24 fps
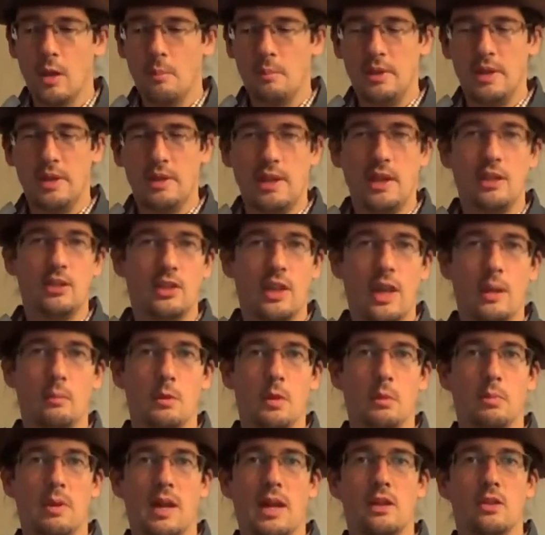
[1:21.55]
But in this game
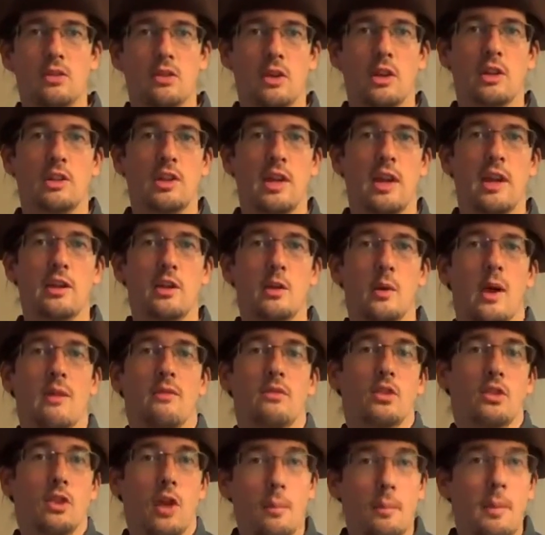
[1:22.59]
you play solitaire and you
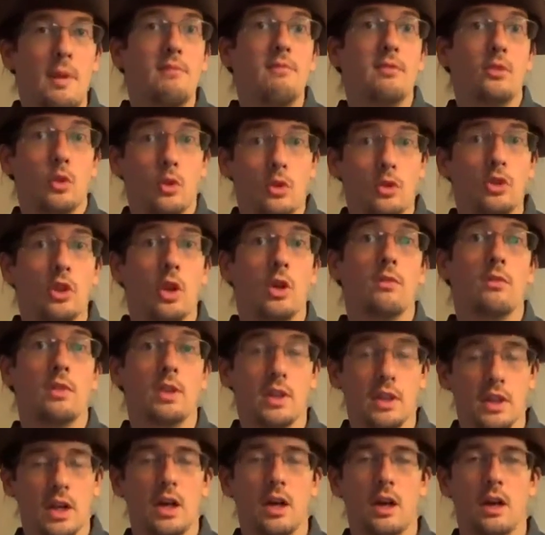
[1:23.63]
have some influence over
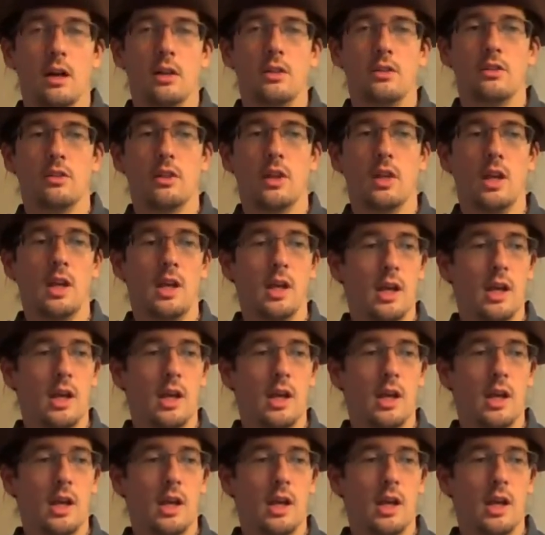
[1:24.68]
the cards